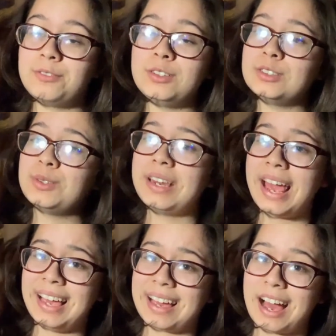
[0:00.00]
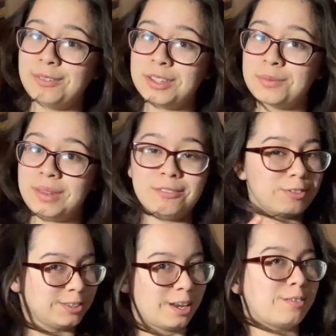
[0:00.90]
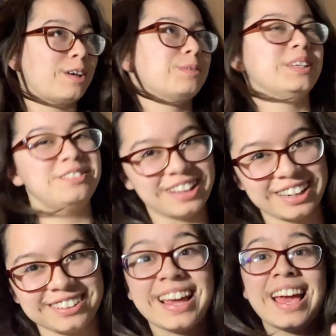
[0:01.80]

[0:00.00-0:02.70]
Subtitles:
If you enjoyed hanging out with me, first off, I'm really flattered.